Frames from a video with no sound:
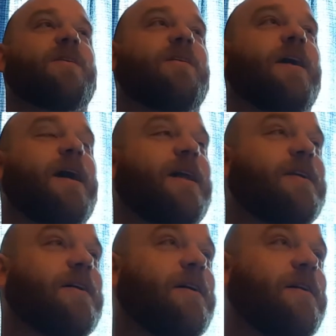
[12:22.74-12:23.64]
And
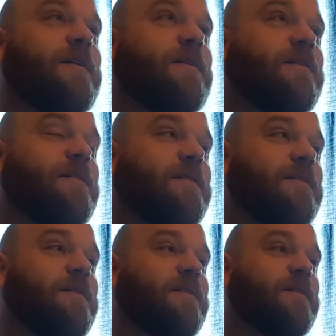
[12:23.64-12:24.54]
I'm
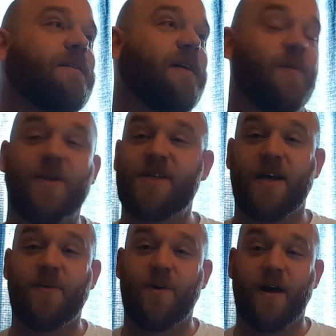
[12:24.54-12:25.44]
going to tell
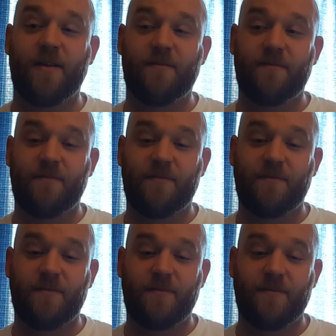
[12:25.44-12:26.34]
you what.
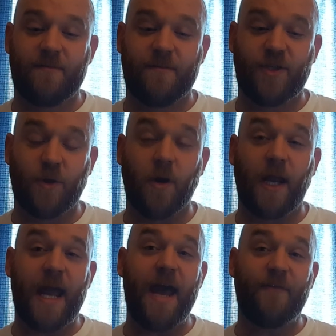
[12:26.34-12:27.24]

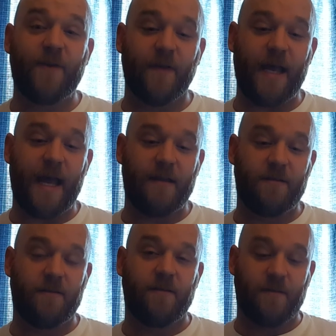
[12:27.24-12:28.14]
Shortly after that,
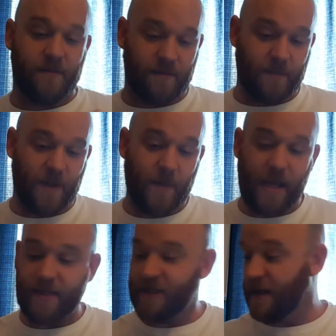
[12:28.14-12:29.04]
my
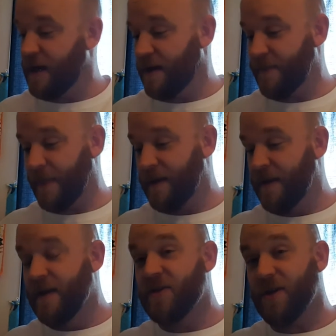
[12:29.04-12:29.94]
man Salam
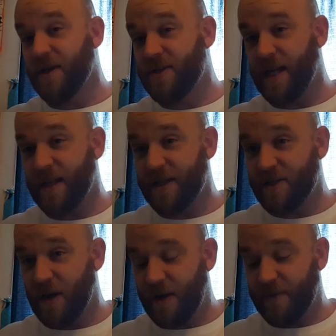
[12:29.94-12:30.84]
started selling his
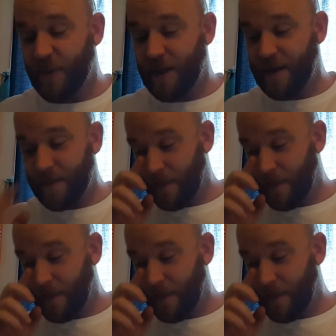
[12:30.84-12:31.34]
coffee bean.